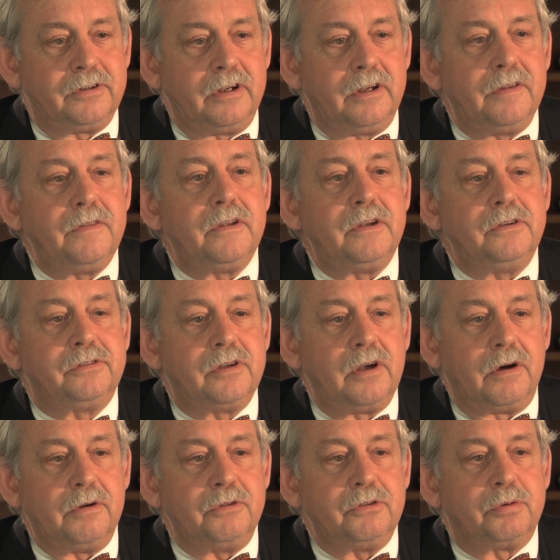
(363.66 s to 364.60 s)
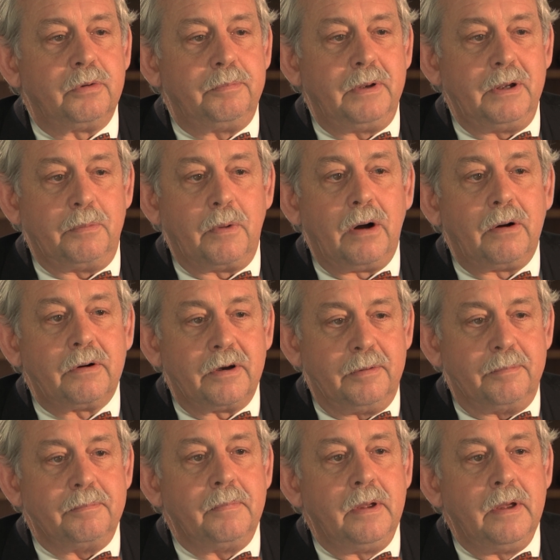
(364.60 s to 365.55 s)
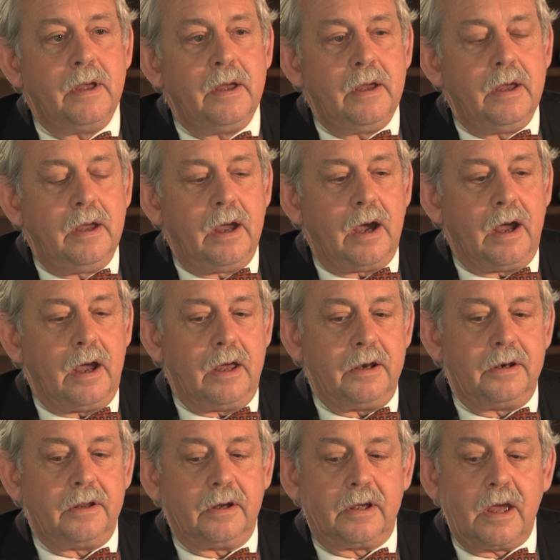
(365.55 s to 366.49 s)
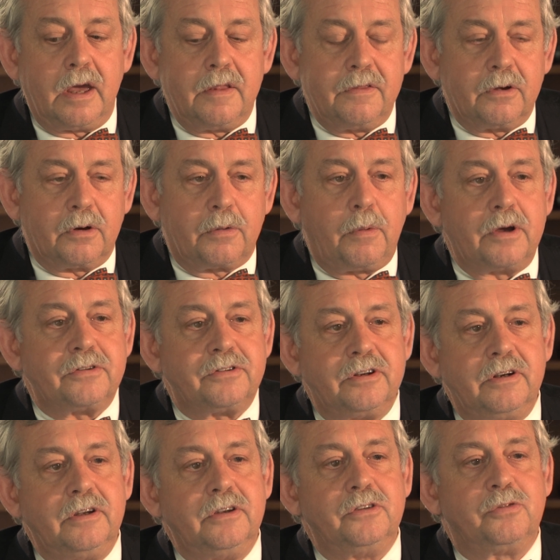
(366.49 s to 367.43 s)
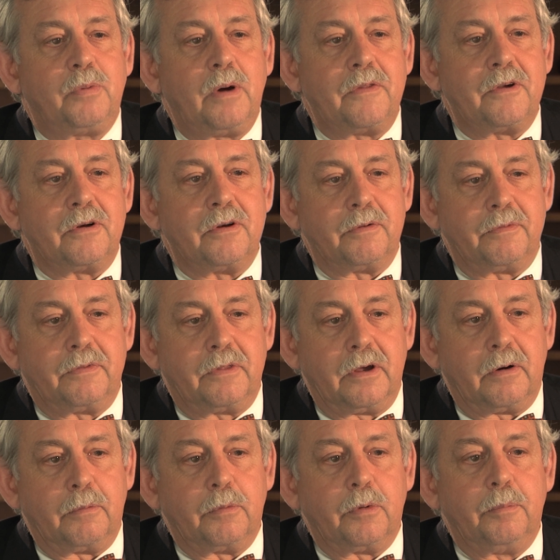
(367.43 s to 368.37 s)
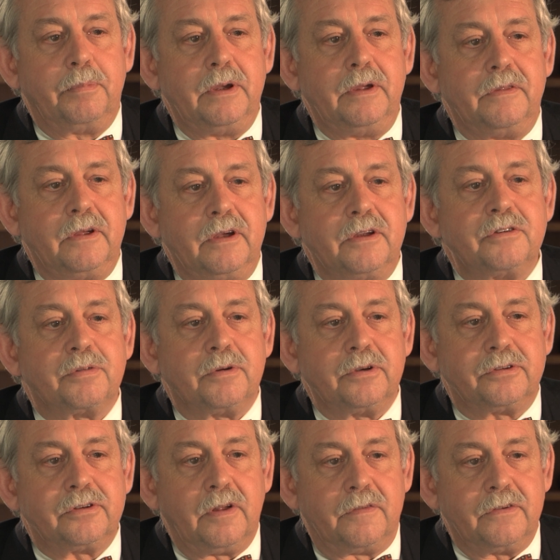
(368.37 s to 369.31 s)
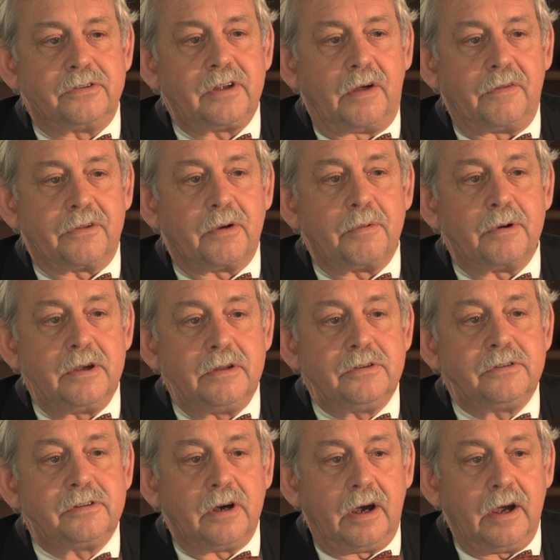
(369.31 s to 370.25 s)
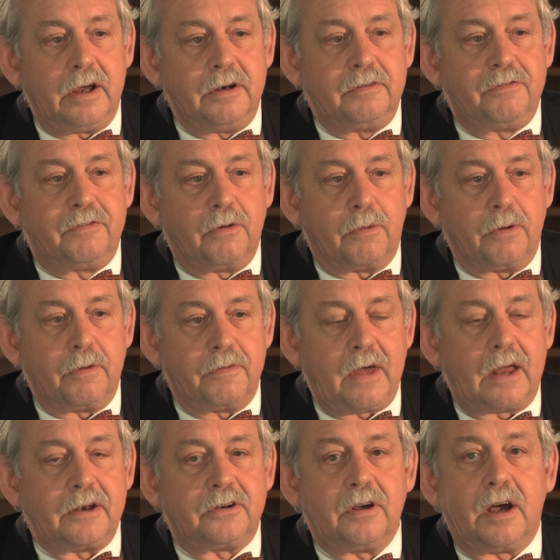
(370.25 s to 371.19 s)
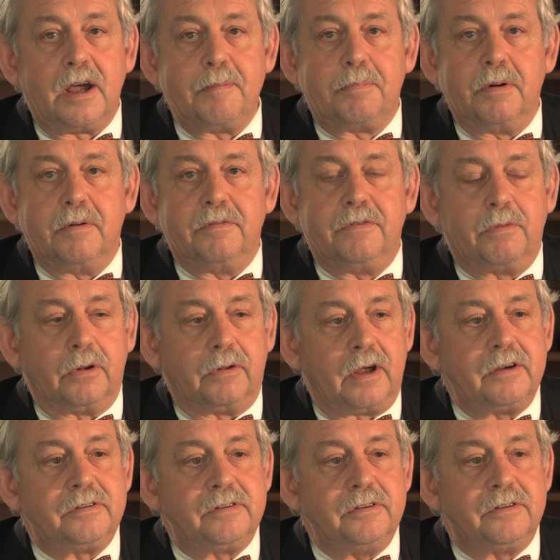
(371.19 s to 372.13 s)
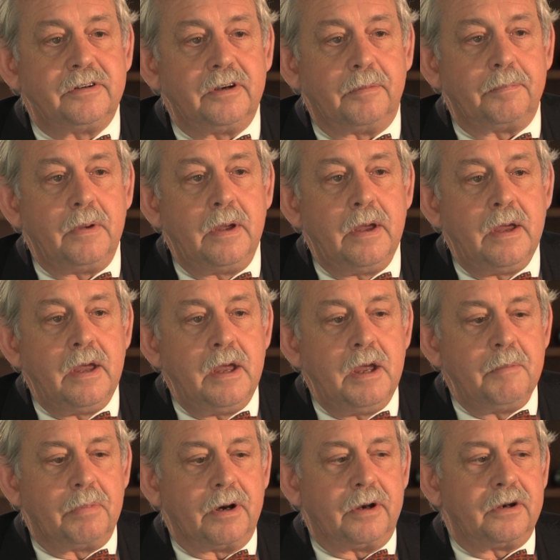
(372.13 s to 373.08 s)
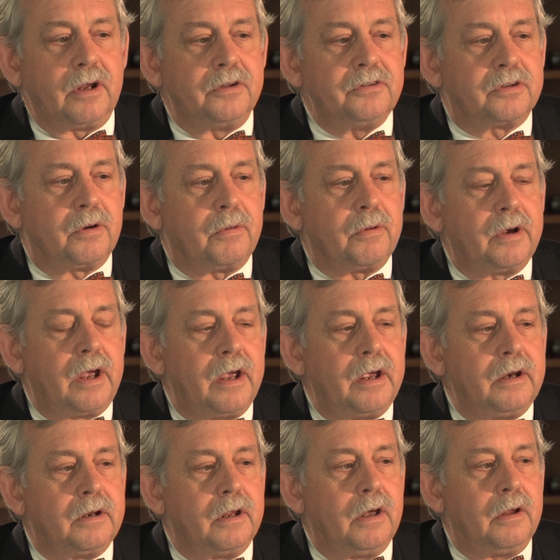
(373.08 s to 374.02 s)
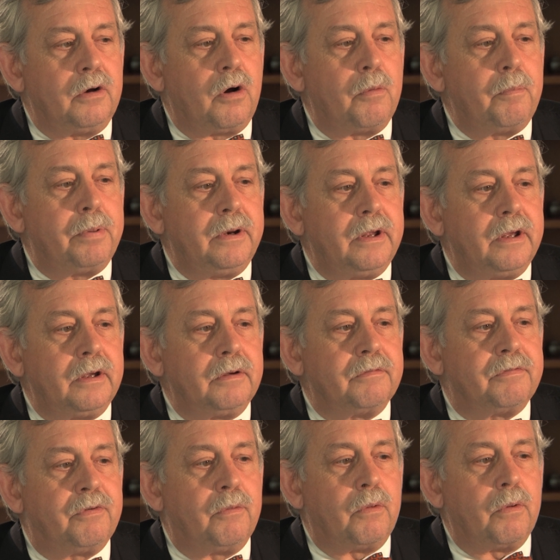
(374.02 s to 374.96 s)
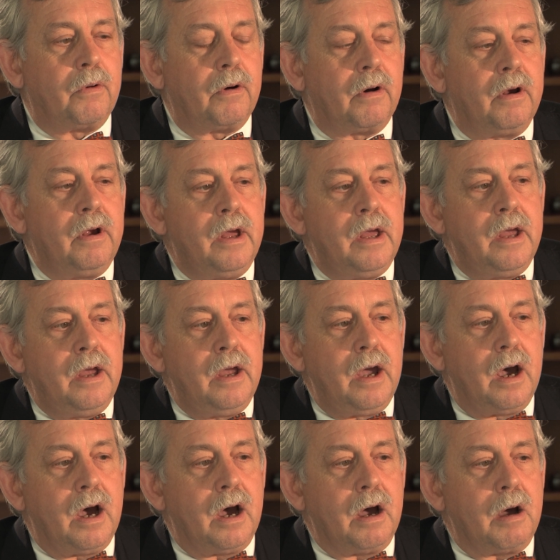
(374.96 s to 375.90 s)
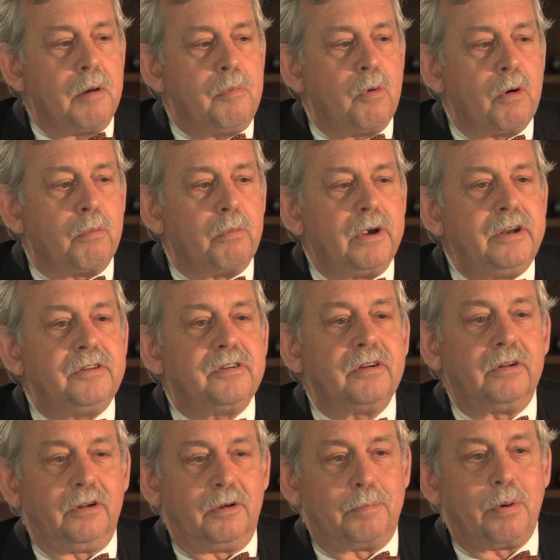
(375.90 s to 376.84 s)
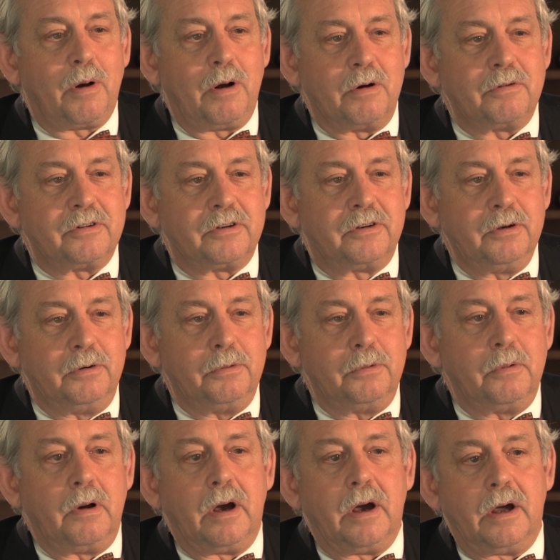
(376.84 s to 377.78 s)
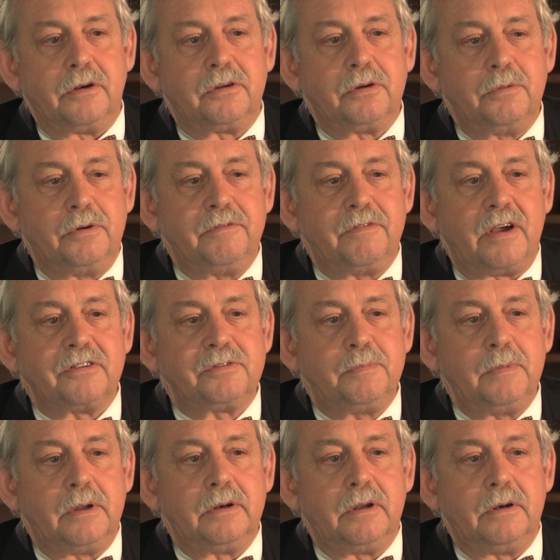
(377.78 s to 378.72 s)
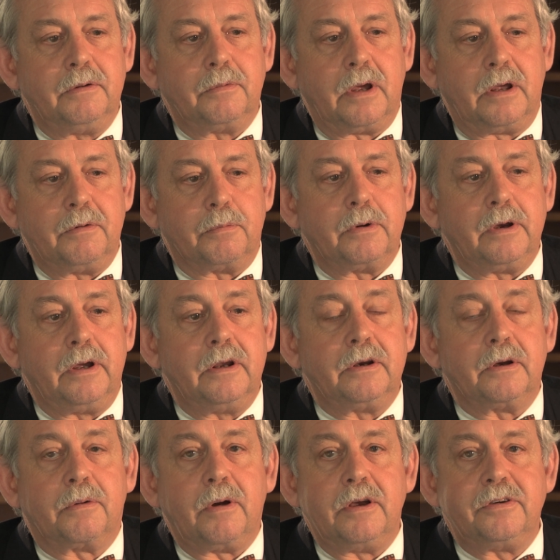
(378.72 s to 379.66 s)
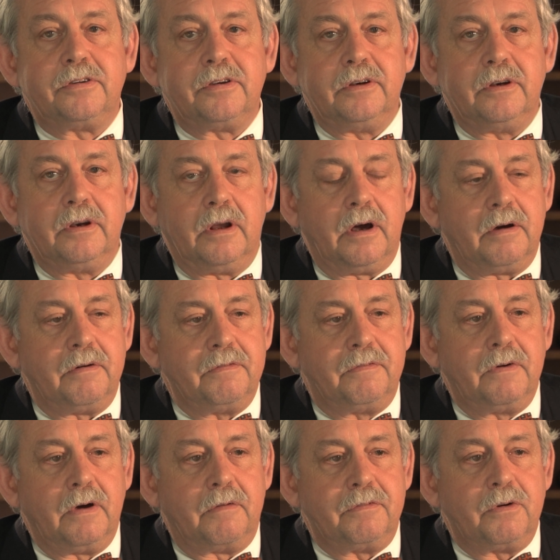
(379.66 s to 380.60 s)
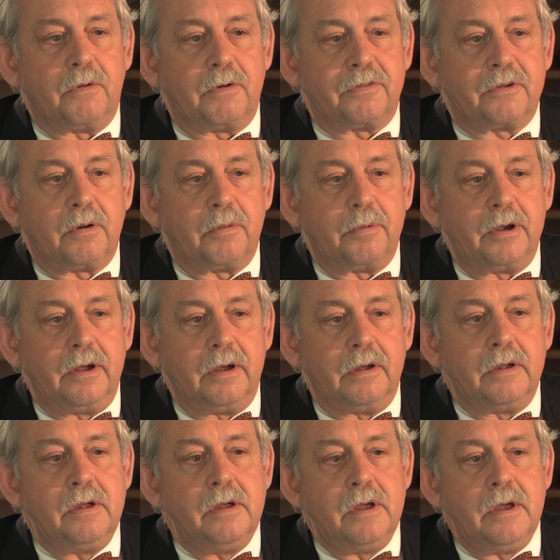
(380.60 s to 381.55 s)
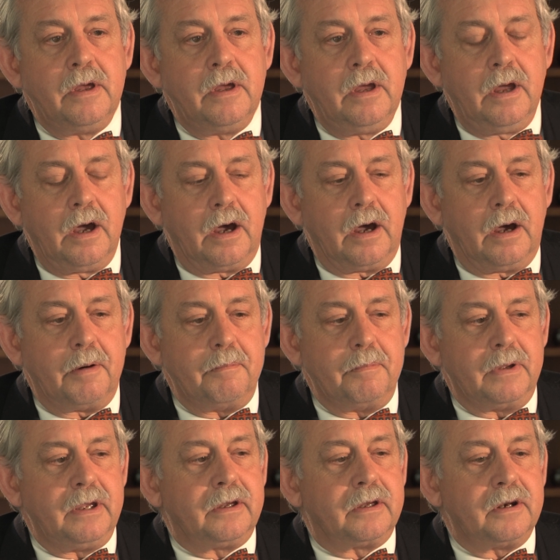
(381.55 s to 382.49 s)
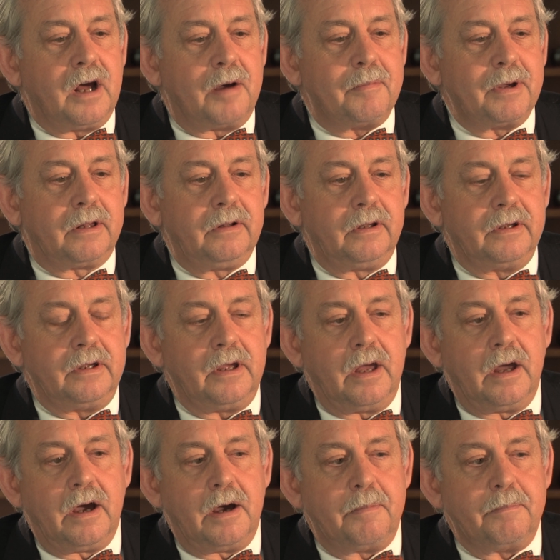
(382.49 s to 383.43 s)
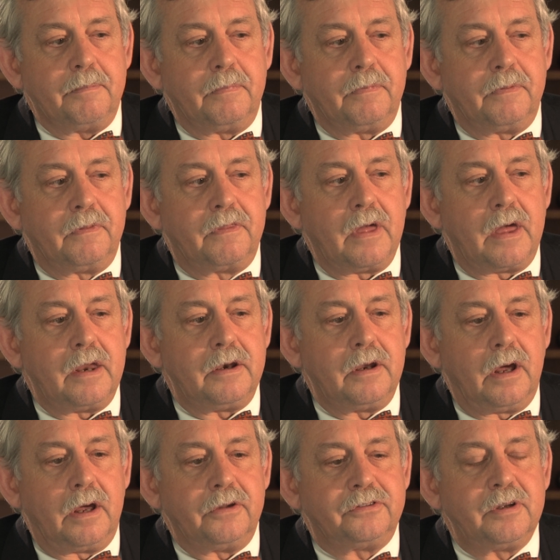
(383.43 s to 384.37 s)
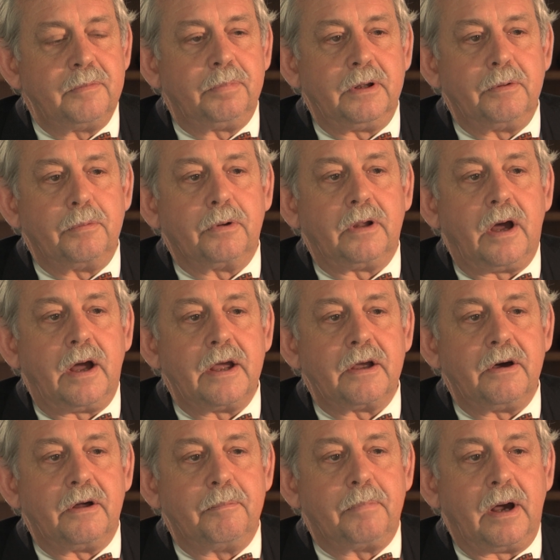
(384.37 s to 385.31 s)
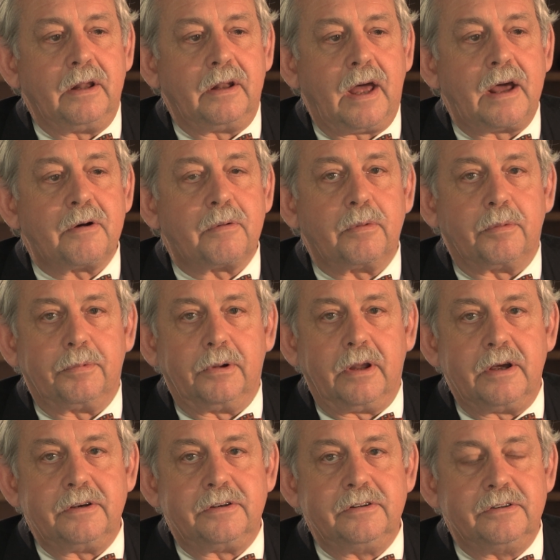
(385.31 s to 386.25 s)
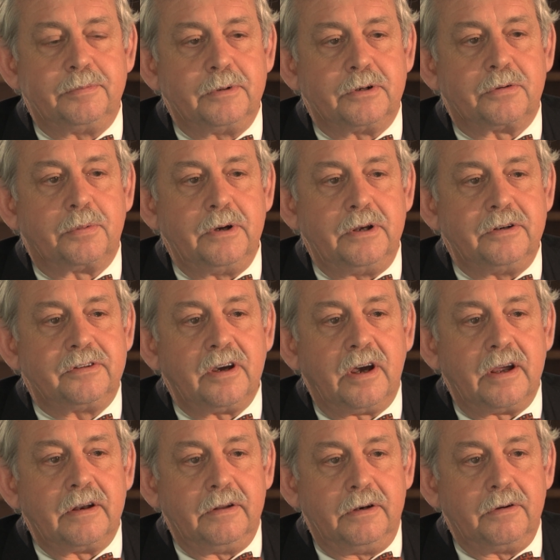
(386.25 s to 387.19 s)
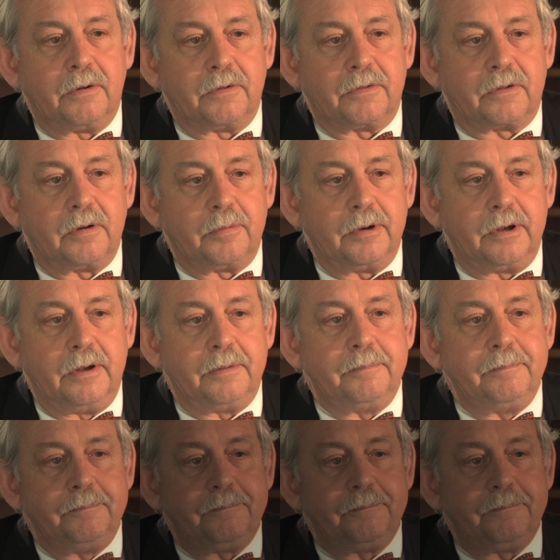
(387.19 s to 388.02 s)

in these zones would be welcome. And again, the question is whether there will be the interest on the South Korean side for that type of relationship. But it does create an opening for a more regional approach to investment and integration of North Korea economically than simply relying on bilateral relations between China and North Korea.